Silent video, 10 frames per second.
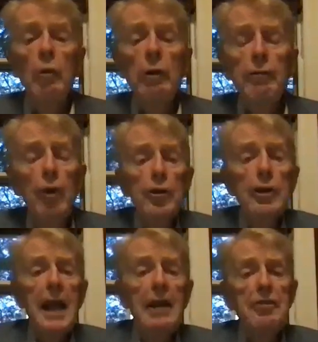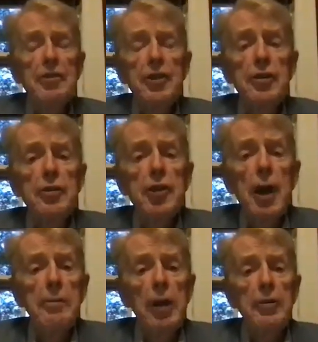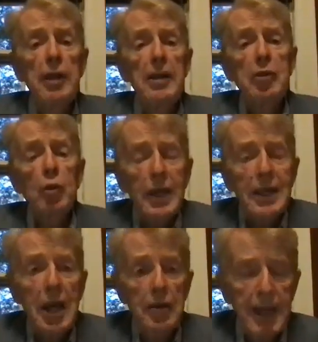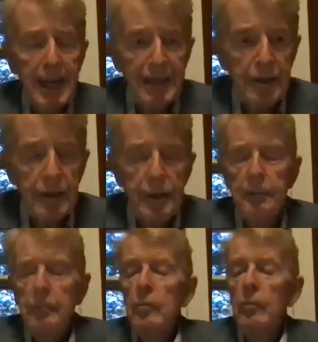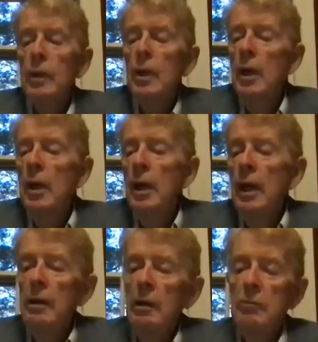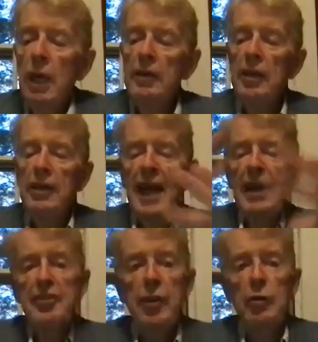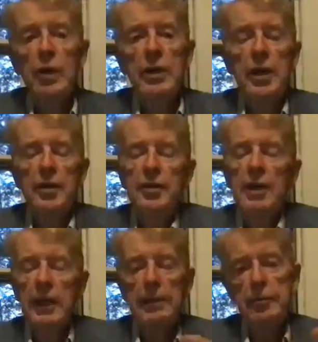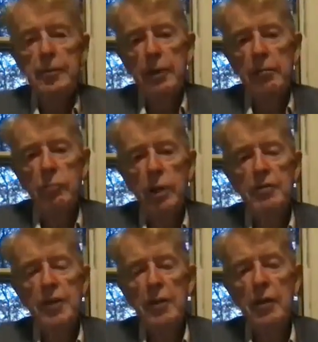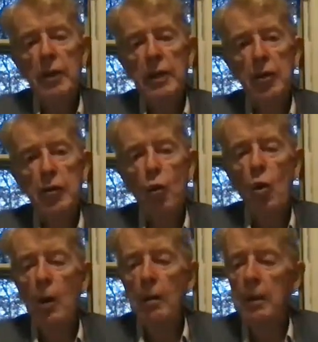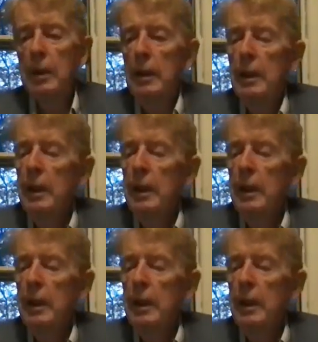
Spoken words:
we refer to gases such as carbon dioxide as greenhouse gases, like the glass on a greenhouse that keeps inside the greenhouse warm.